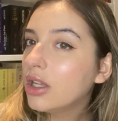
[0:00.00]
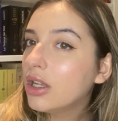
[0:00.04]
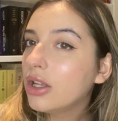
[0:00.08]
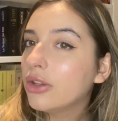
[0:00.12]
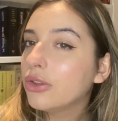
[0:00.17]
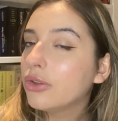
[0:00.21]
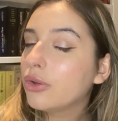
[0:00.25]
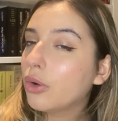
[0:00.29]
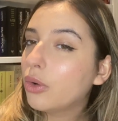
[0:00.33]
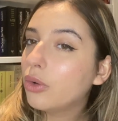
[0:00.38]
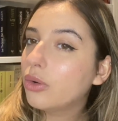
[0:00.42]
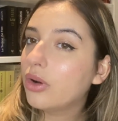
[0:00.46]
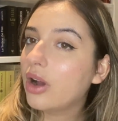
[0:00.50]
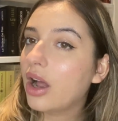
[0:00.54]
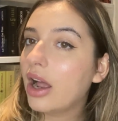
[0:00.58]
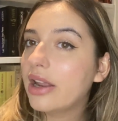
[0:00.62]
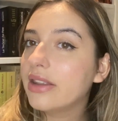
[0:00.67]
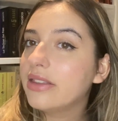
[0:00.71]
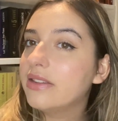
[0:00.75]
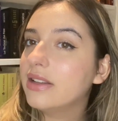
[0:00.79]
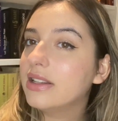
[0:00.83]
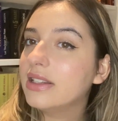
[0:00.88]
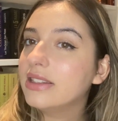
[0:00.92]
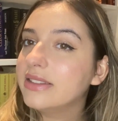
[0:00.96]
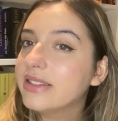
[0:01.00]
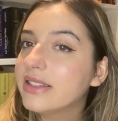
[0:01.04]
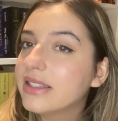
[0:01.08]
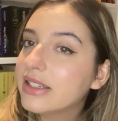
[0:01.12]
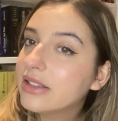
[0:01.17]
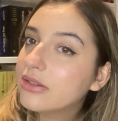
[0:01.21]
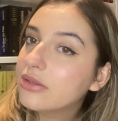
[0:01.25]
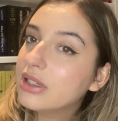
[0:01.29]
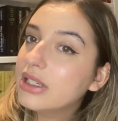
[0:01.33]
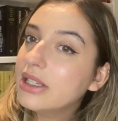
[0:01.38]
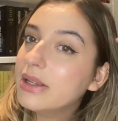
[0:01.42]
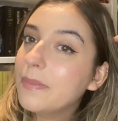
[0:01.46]
the whole Adeline
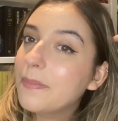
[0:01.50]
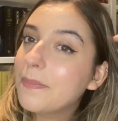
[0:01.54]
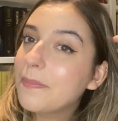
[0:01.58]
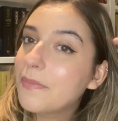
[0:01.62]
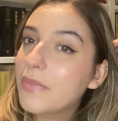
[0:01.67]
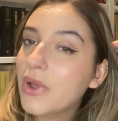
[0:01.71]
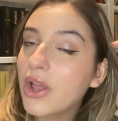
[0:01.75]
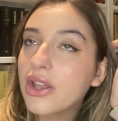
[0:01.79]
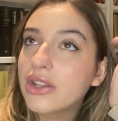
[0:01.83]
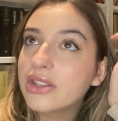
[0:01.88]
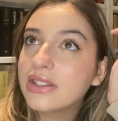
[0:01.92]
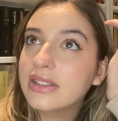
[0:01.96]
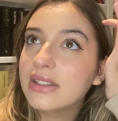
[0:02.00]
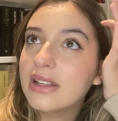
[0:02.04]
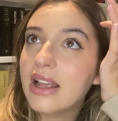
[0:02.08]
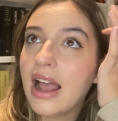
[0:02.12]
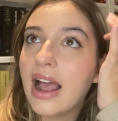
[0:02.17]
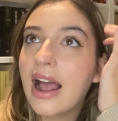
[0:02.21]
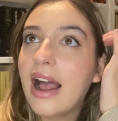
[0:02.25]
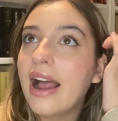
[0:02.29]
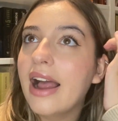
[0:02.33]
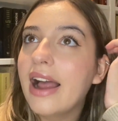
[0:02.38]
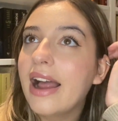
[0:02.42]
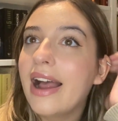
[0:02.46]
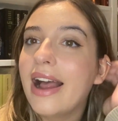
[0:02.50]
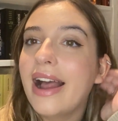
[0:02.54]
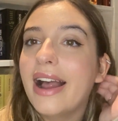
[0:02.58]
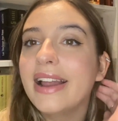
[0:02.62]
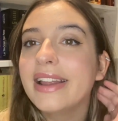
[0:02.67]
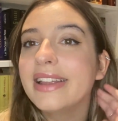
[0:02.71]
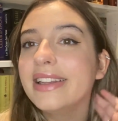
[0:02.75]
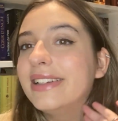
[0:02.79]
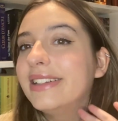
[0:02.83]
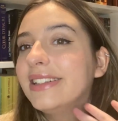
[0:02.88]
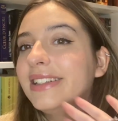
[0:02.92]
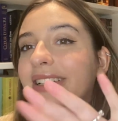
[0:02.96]
series, but I
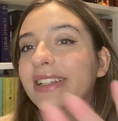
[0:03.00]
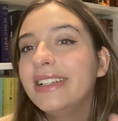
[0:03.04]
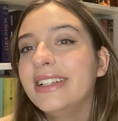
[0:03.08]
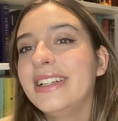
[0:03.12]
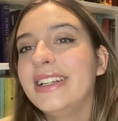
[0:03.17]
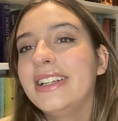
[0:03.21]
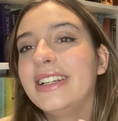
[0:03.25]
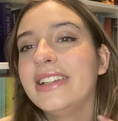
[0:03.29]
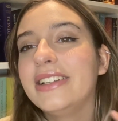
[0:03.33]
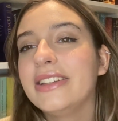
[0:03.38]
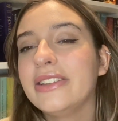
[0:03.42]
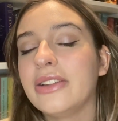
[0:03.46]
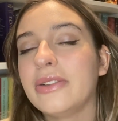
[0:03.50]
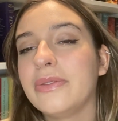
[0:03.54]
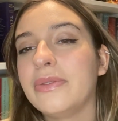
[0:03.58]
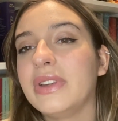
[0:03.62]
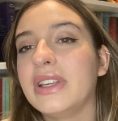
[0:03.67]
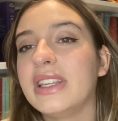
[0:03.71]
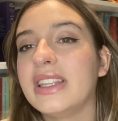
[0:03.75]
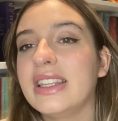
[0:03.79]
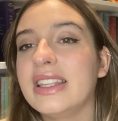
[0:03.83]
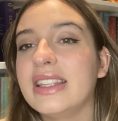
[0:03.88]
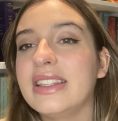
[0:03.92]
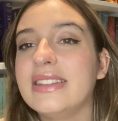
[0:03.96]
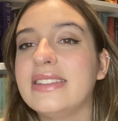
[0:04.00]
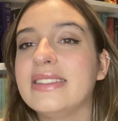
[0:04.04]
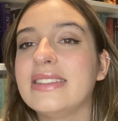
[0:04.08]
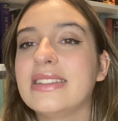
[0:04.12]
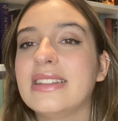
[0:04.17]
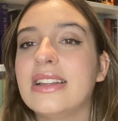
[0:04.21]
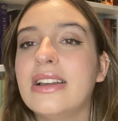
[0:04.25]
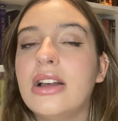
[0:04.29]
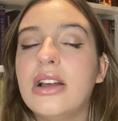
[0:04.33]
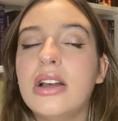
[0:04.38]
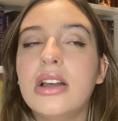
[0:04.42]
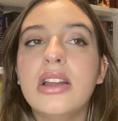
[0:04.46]
don't think it's
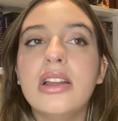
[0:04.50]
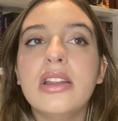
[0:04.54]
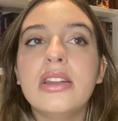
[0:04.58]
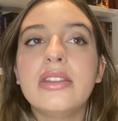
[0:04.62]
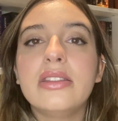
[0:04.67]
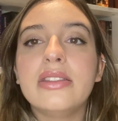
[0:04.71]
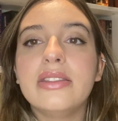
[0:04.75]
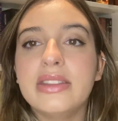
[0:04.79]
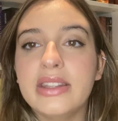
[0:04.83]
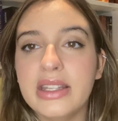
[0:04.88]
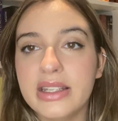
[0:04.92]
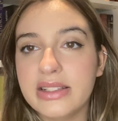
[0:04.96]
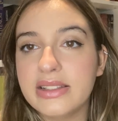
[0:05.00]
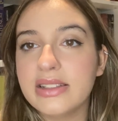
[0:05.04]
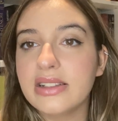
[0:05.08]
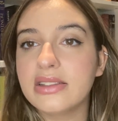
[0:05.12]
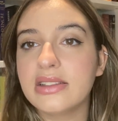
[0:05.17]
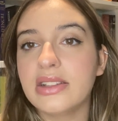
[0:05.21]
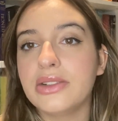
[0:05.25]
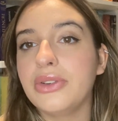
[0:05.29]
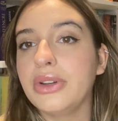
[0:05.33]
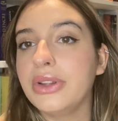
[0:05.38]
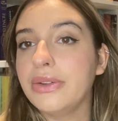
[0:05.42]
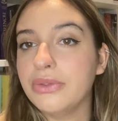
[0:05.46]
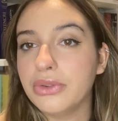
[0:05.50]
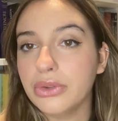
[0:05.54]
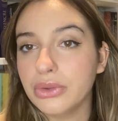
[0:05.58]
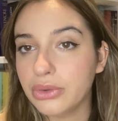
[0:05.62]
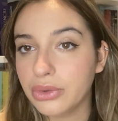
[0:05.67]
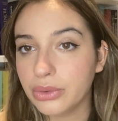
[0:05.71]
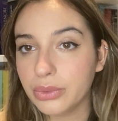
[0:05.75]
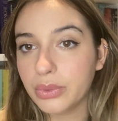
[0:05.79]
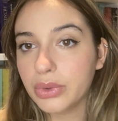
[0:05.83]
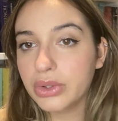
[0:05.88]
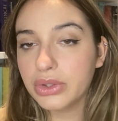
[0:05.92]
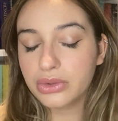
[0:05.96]
necessary if you
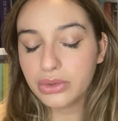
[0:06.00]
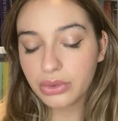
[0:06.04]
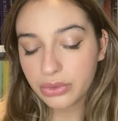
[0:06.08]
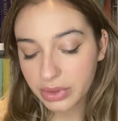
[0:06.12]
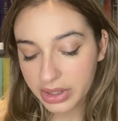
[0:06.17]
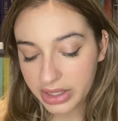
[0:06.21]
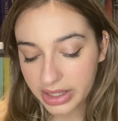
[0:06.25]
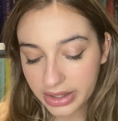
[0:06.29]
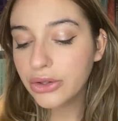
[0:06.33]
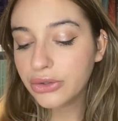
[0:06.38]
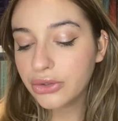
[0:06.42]
don't want to read it.